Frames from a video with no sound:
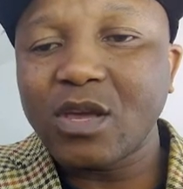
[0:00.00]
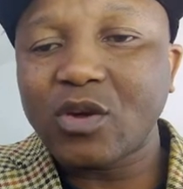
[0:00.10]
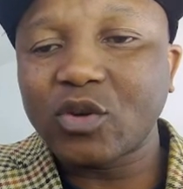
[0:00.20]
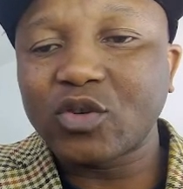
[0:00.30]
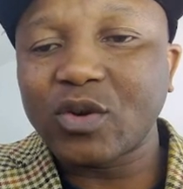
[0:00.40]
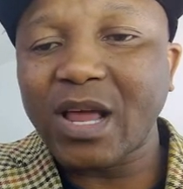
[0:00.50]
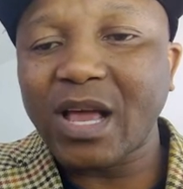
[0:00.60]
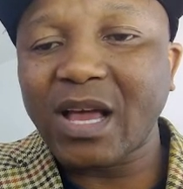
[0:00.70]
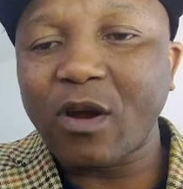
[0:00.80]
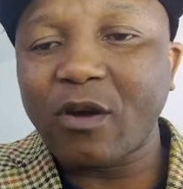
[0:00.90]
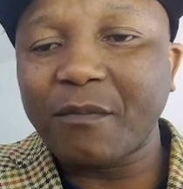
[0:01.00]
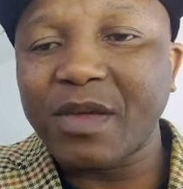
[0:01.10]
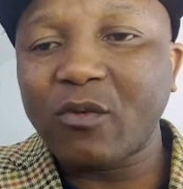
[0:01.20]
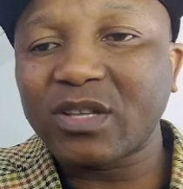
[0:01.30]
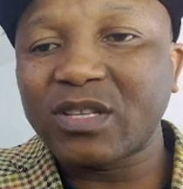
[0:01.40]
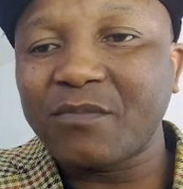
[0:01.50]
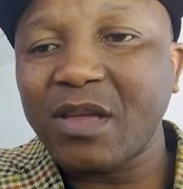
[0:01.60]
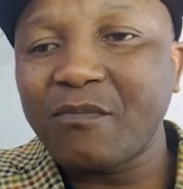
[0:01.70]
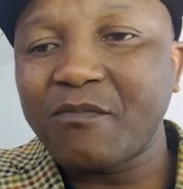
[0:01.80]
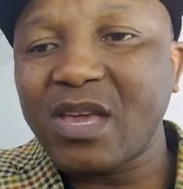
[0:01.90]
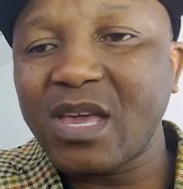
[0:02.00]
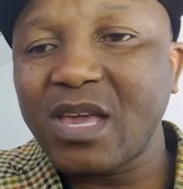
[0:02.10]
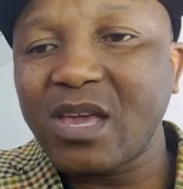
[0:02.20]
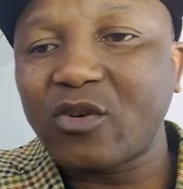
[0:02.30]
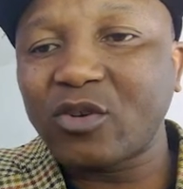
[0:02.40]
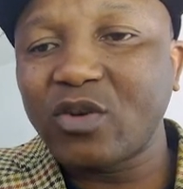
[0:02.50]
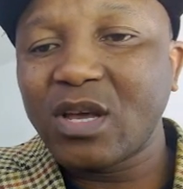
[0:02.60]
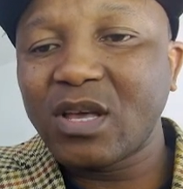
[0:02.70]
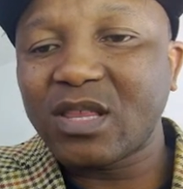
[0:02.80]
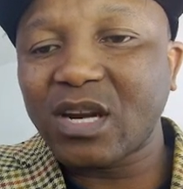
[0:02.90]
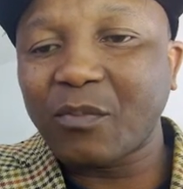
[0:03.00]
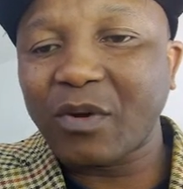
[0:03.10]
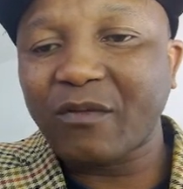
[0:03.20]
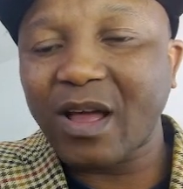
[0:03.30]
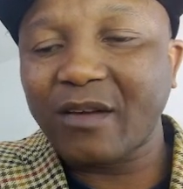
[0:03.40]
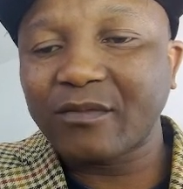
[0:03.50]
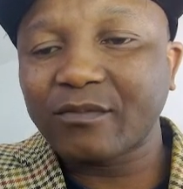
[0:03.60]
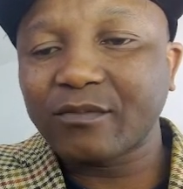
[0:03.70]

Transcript: equal to -1 over B. What is the B? B equal to 3.5.